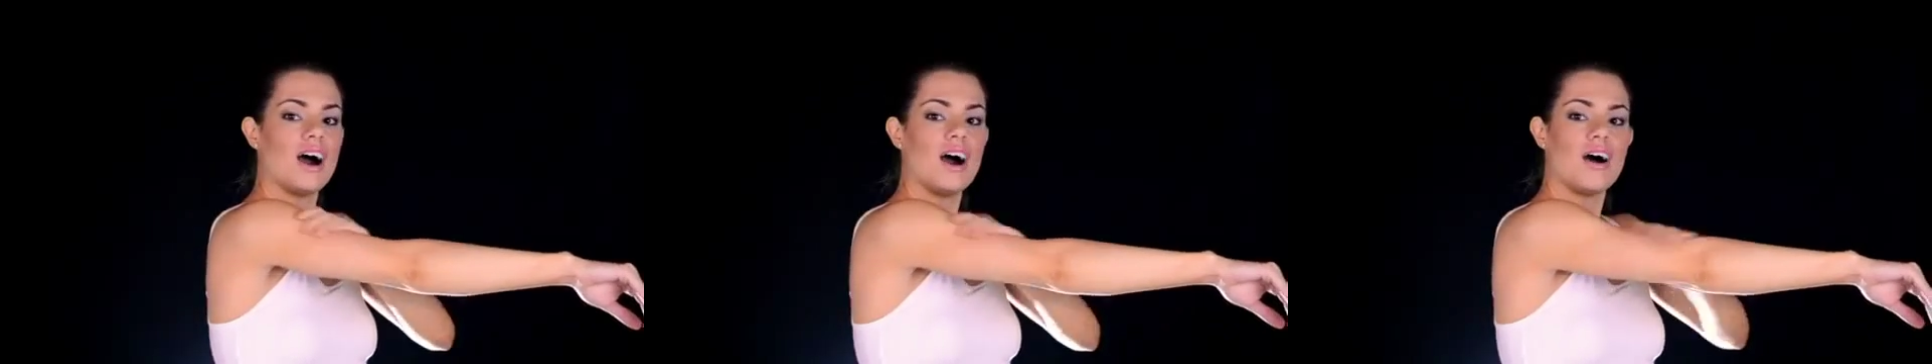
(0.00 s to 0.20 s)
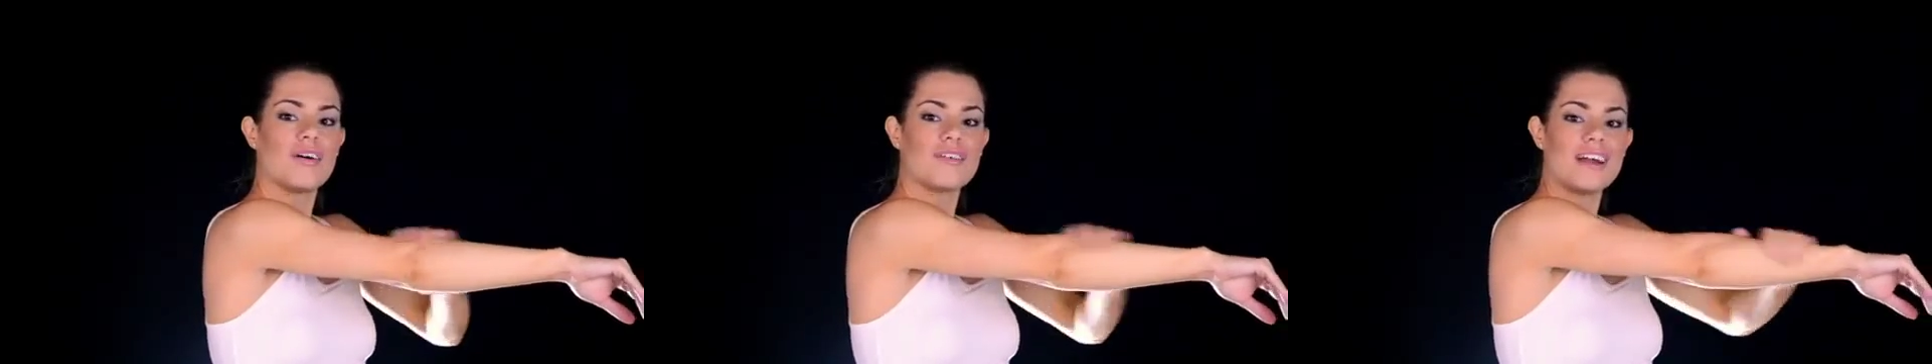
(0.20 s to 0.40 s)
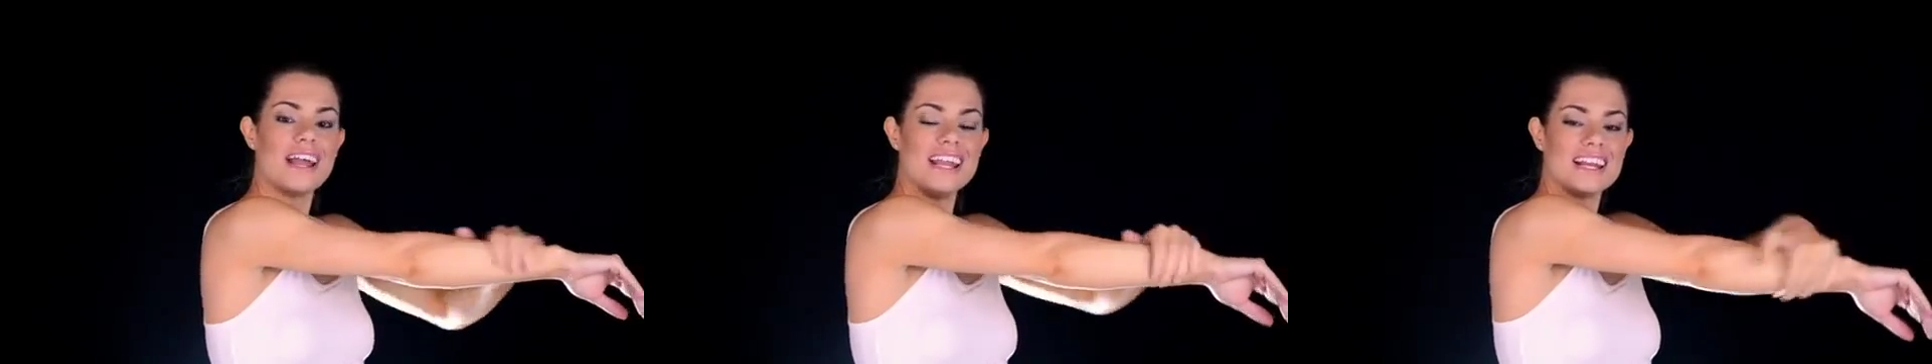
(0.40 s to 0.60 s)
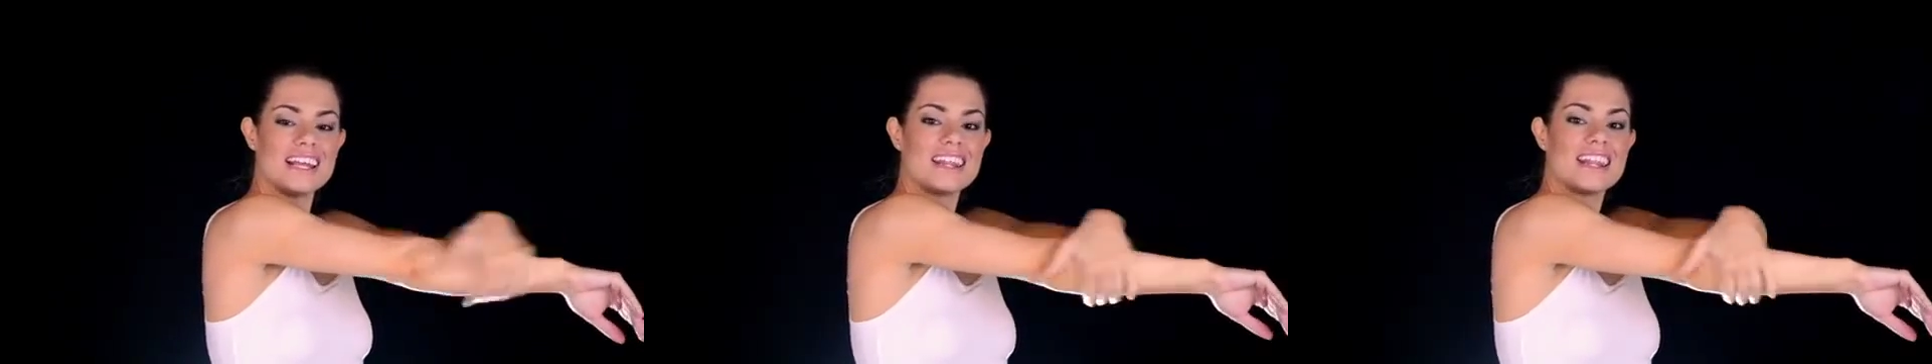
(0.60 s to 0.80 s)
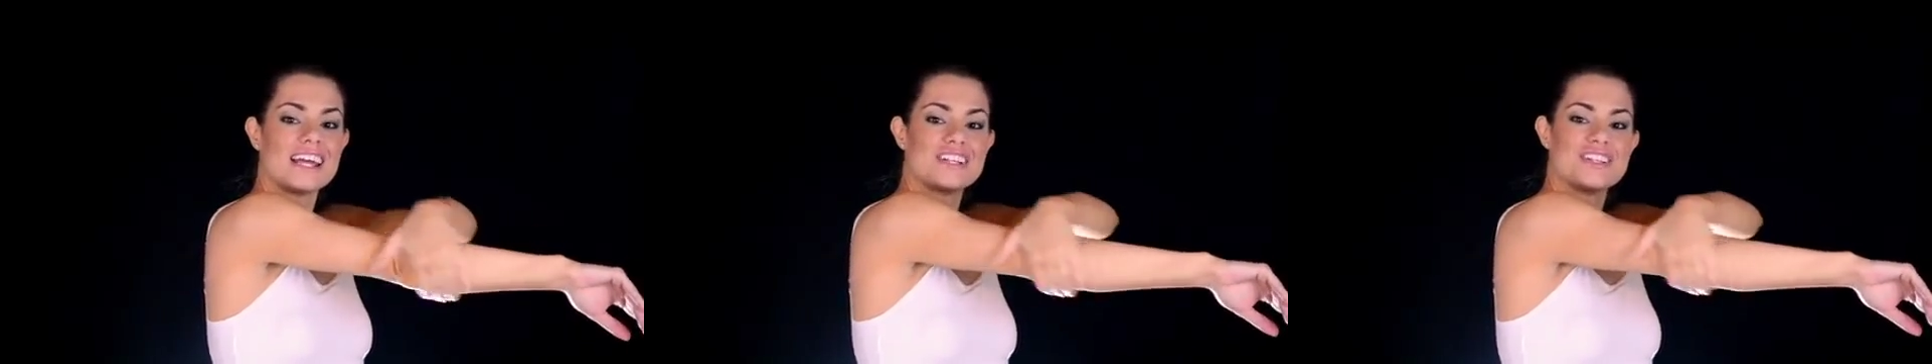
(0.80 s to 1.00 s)
Alright, and
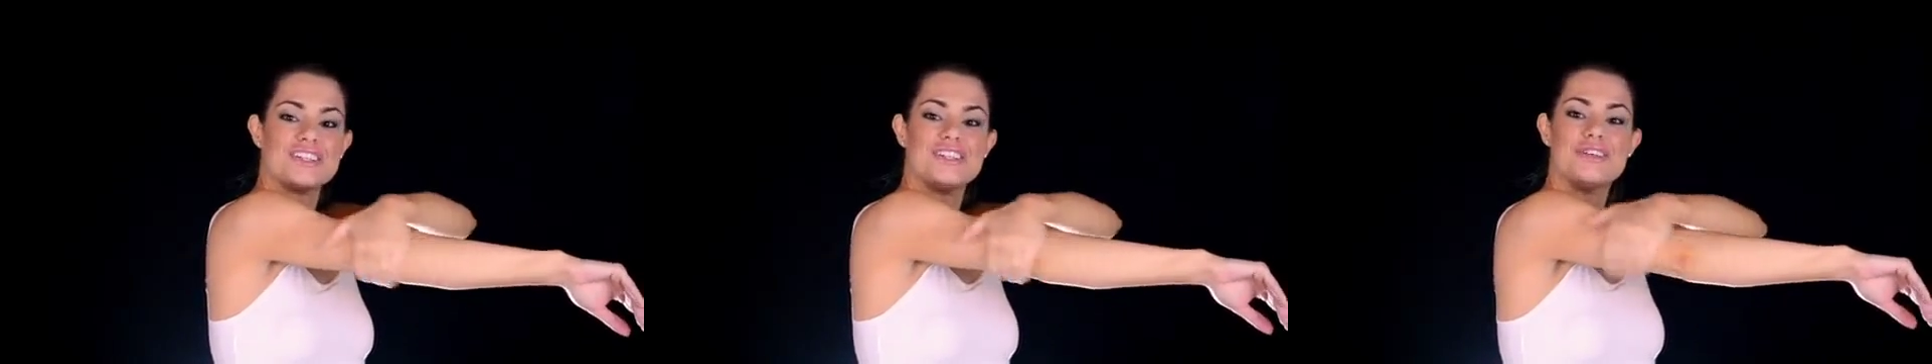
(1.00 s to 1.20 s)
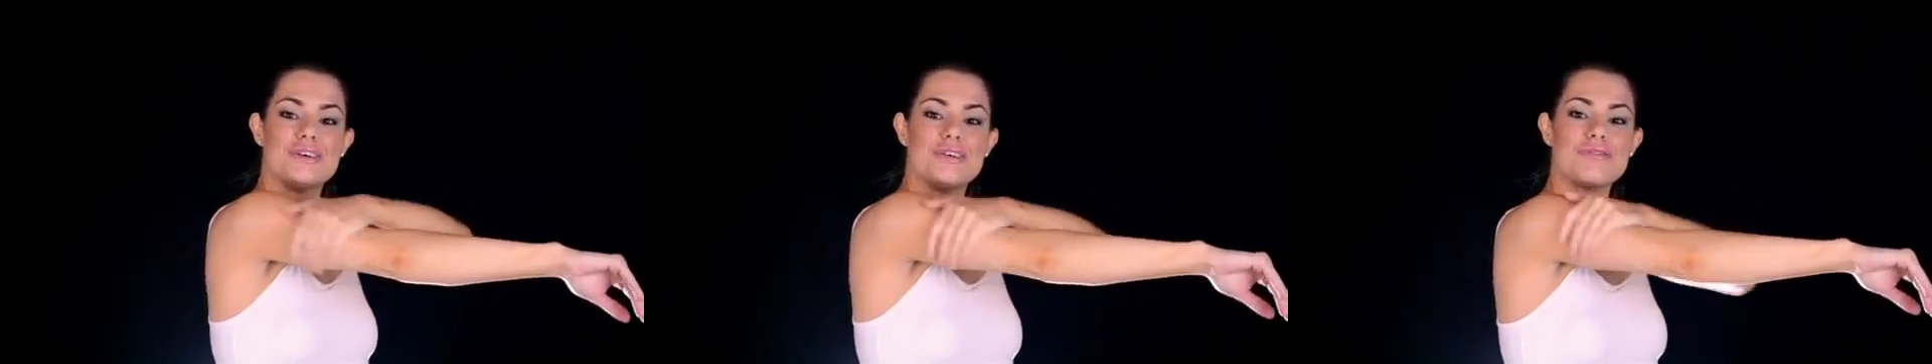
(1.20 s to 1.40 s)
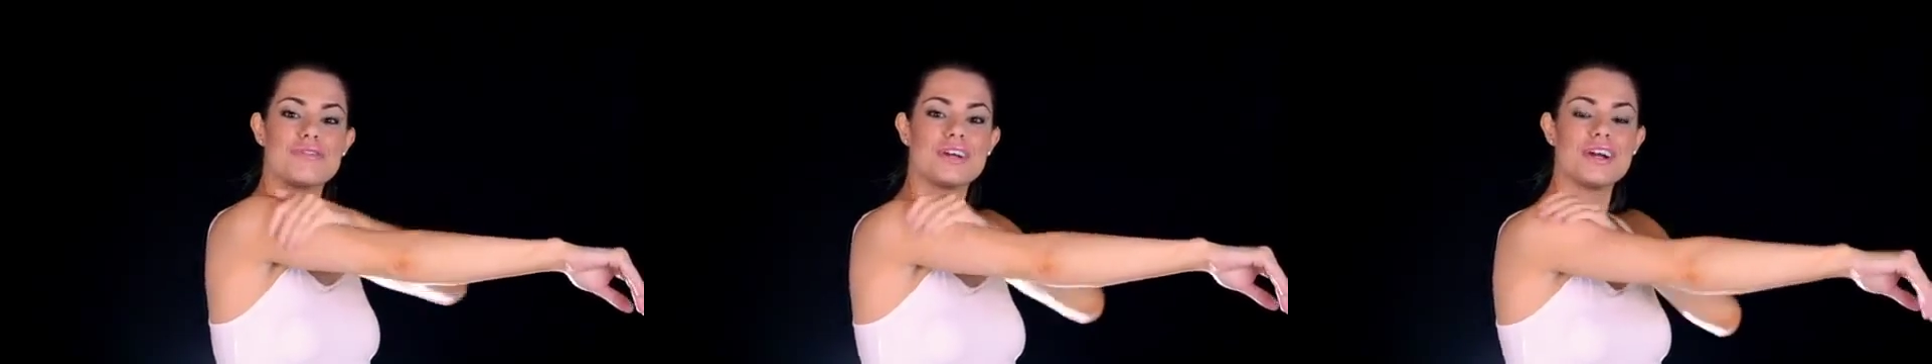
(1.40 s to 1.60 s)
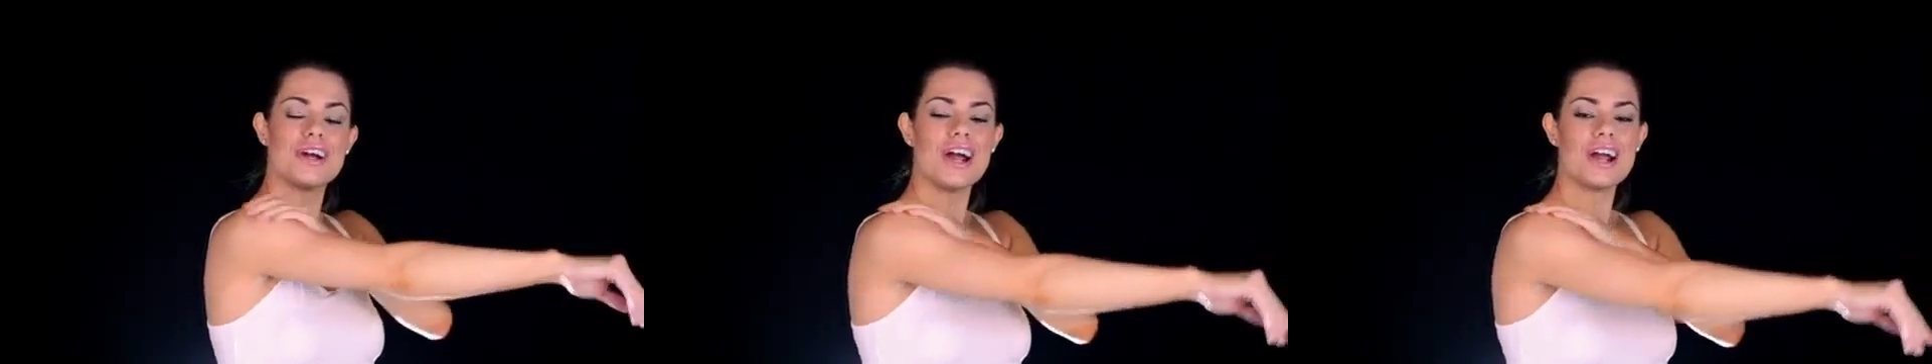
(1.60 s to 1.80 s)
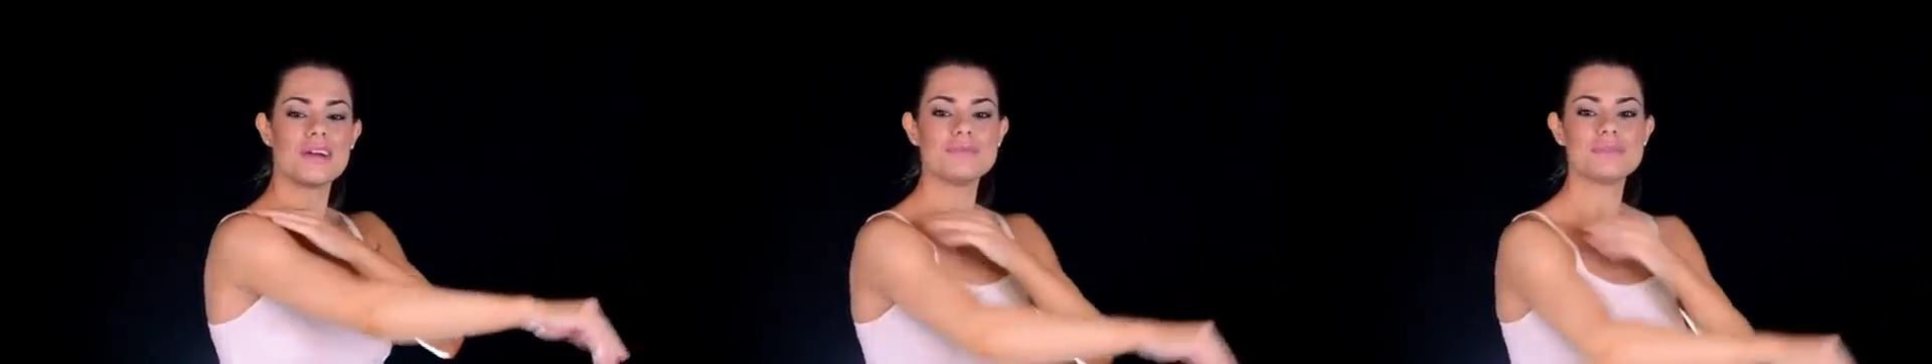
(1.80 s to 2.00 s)
that should do it for your
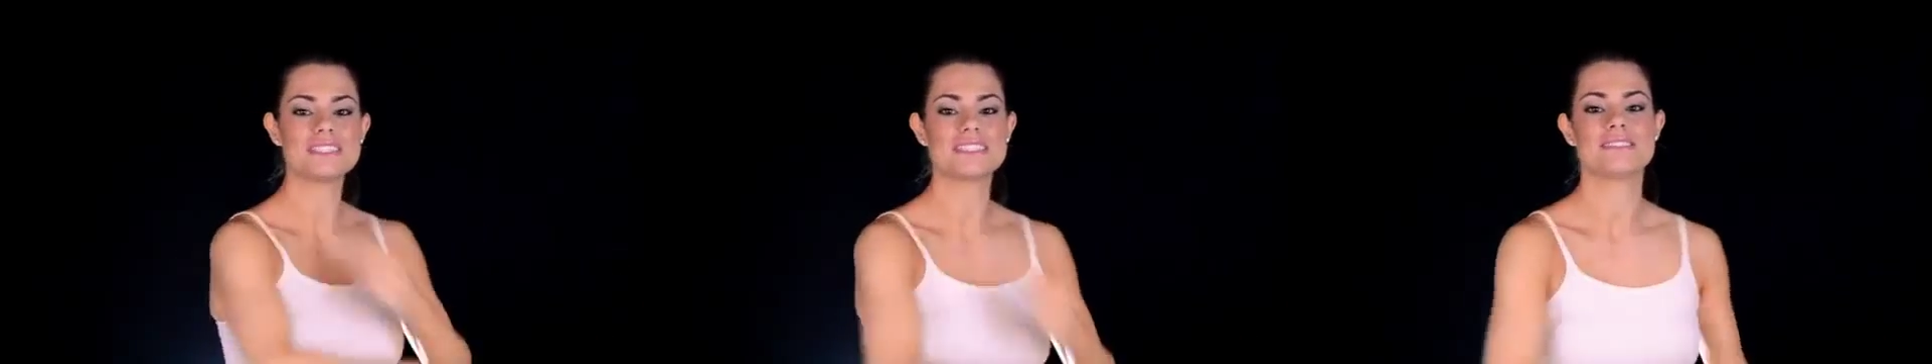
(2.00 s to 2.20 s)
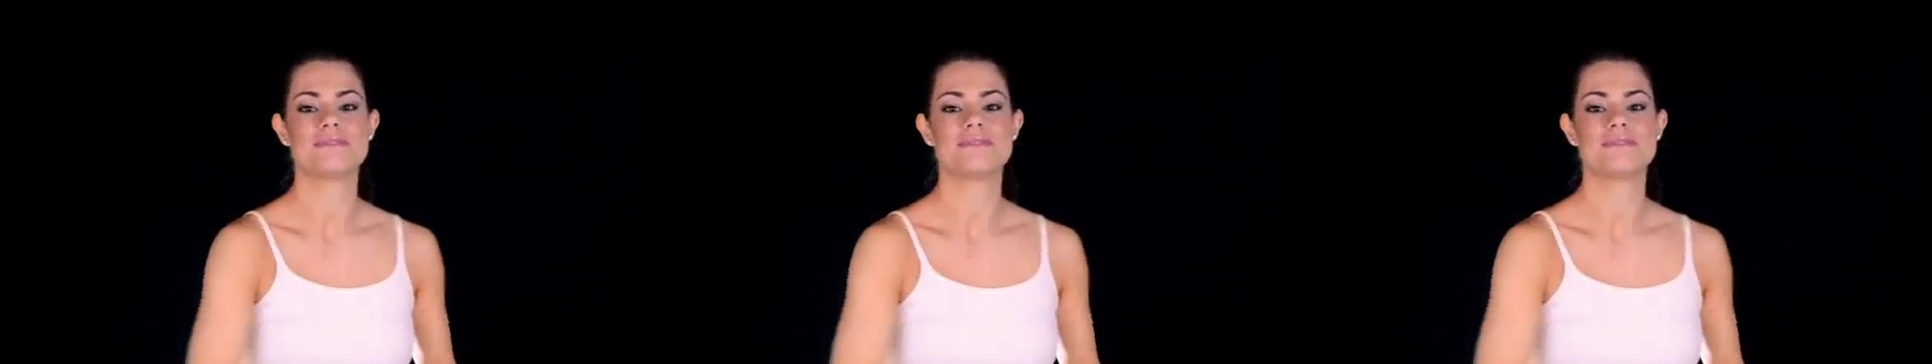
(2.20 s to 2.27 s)
arms.